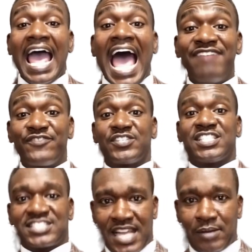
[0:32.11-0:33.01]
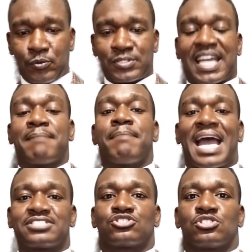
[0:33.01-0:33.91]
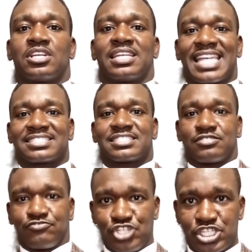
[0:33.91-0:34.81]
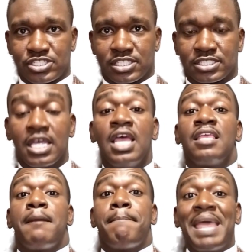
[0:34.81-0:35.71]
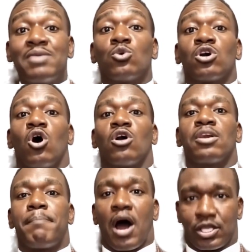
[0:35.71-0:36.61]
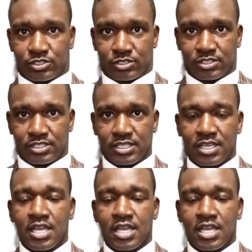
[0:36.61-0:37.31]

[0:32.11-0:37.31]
After the disciples had mastered the lessons of Jesus, the men were called apostles.